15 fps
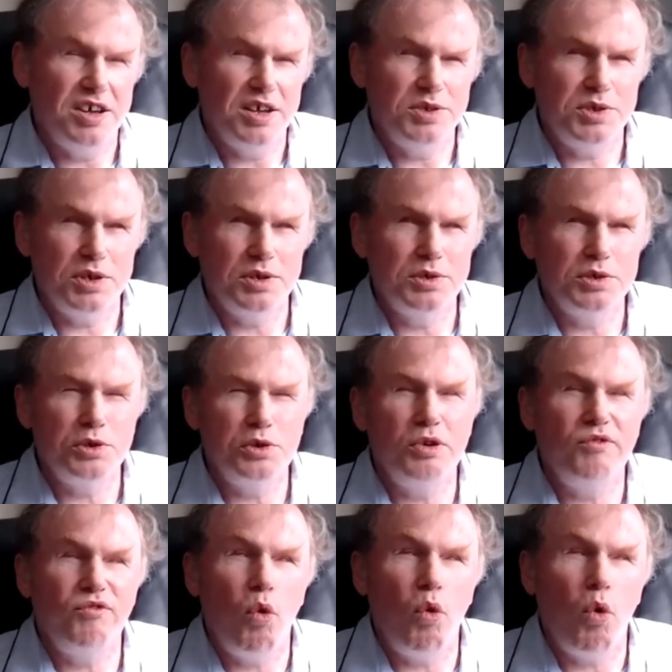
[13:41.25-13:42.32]
It's a concern
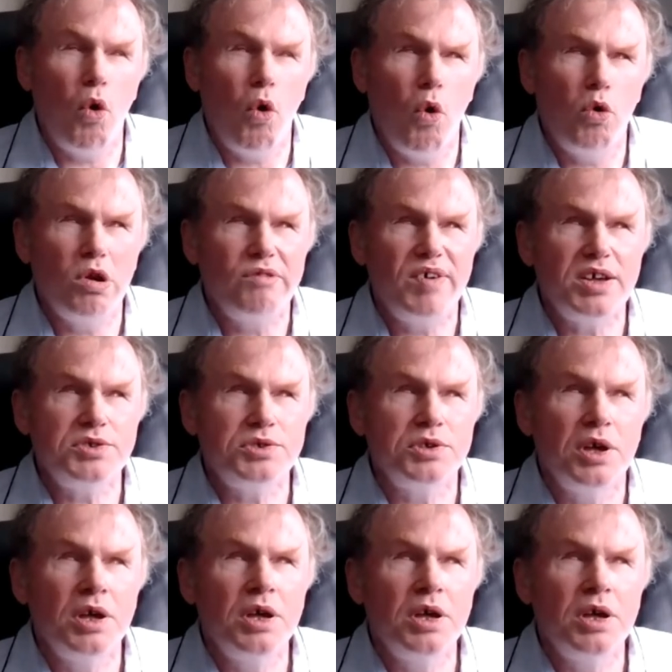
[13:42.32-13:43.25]
for all of us,